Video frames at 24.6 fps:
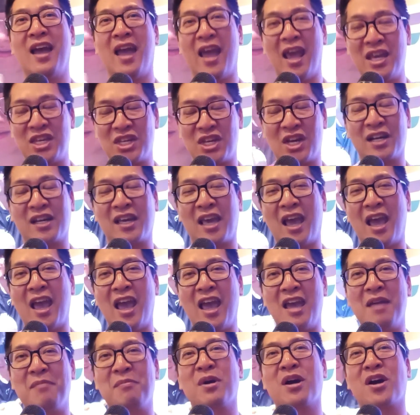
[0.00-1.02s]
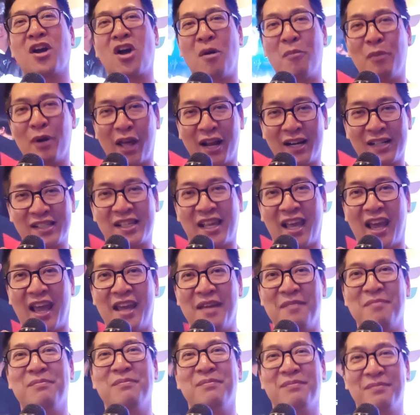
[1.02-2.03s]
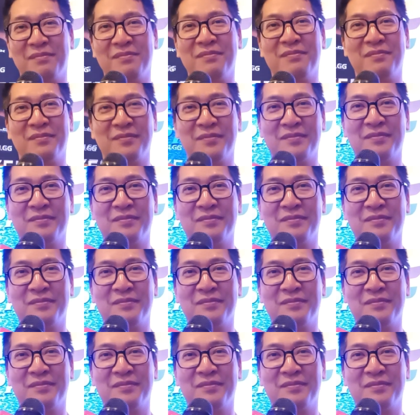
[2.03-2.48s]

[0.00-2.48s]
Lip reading: Asian Games, Commonwealth Games.